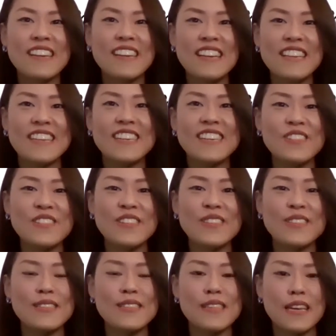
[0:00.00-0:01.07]
Clinical
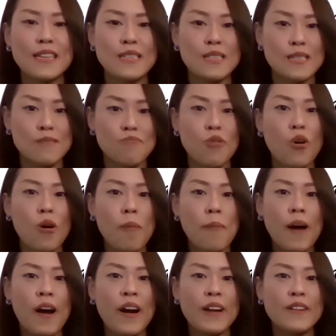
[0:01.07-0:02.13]
is just a small
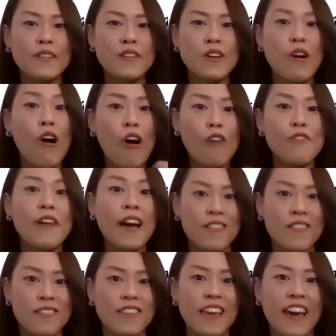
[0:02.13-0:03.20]
part of
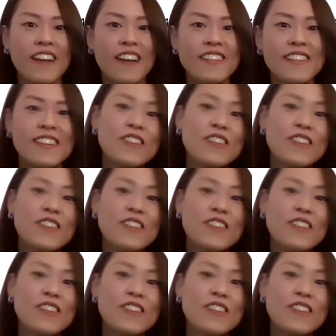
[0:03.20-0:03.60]
healthcare.